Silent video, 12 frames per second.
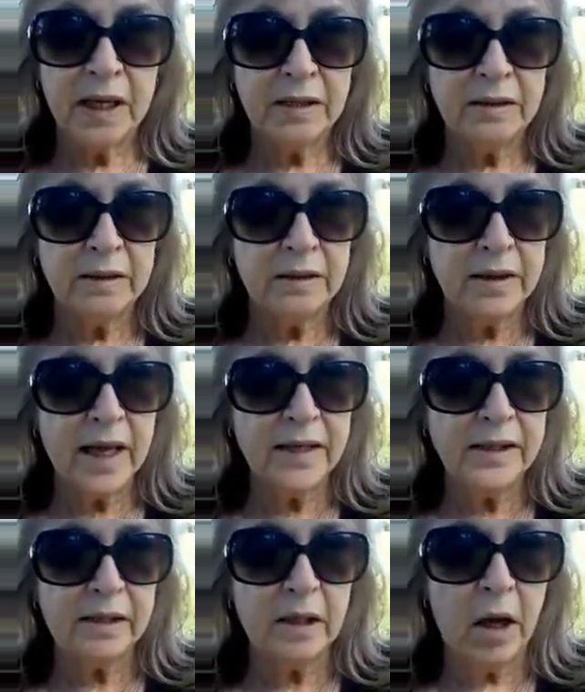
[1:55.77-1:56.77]
And
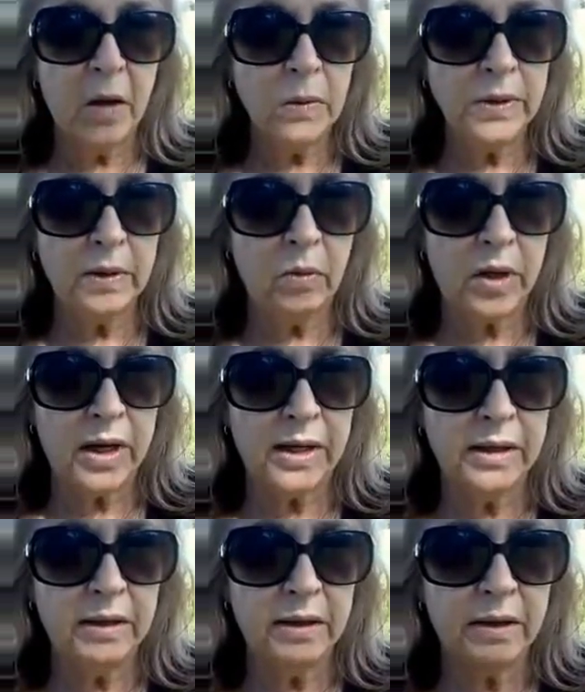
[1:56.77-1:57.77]
that is the only
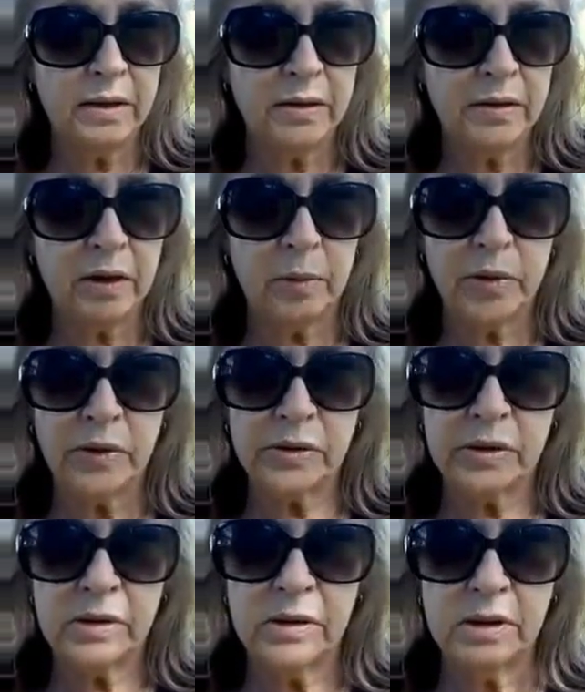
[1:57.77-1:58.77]
way that a
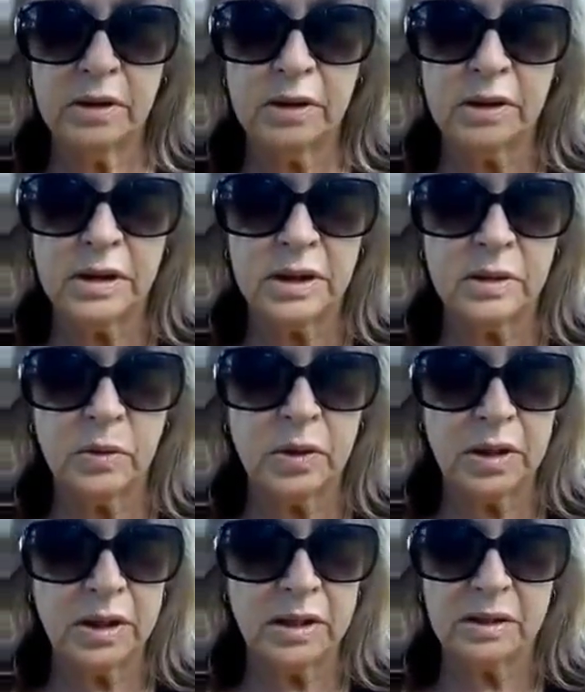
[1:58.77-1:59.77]
person
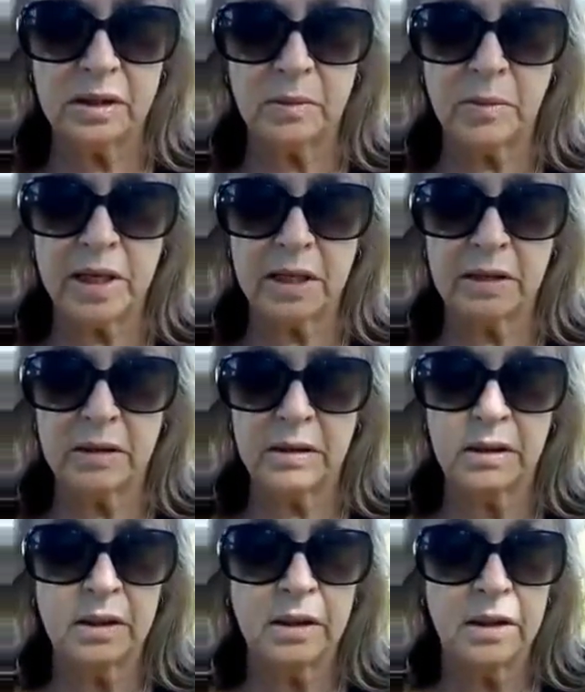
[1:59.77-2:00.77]
is going to make it
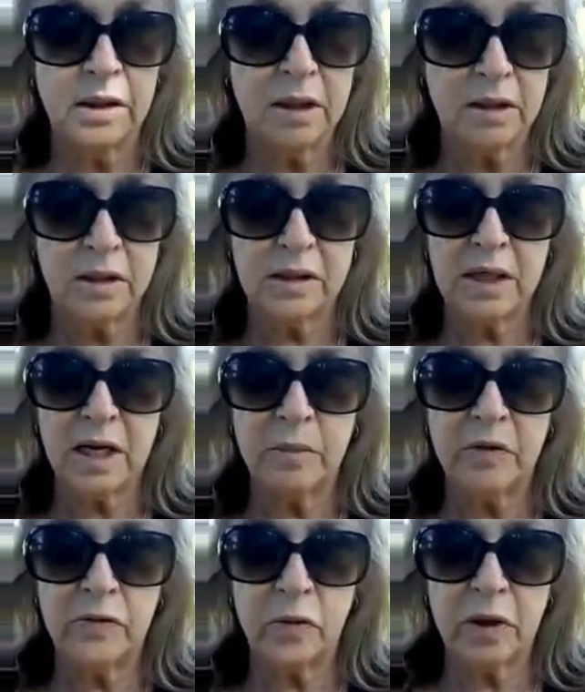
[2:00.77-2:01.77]
to
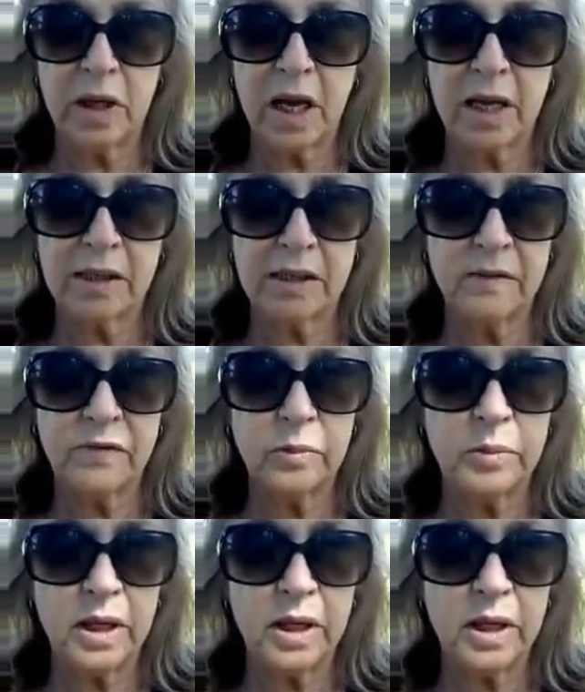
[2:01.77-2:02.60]
stand before God, is if the